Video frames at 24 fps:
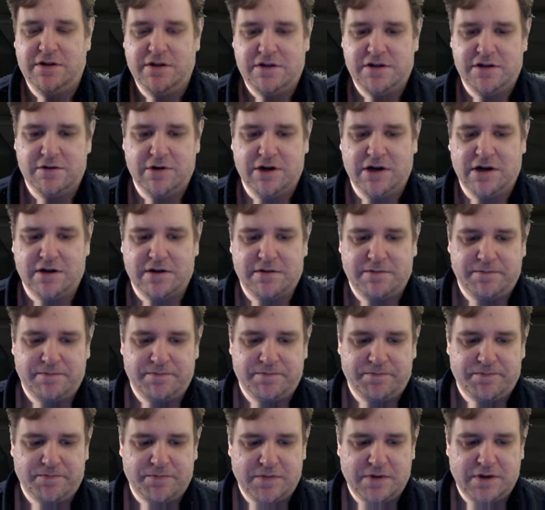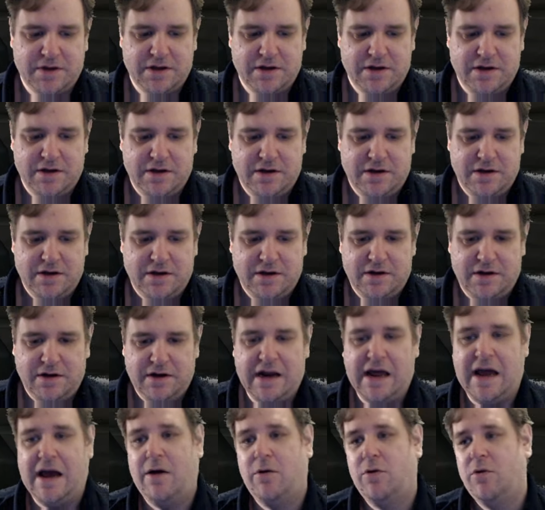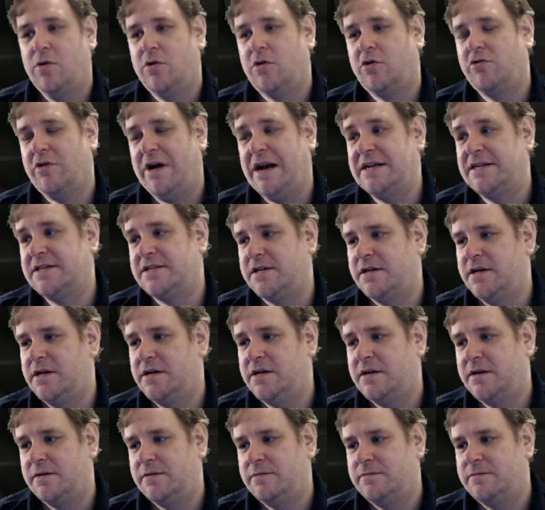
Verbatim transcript: two are. Now, granted,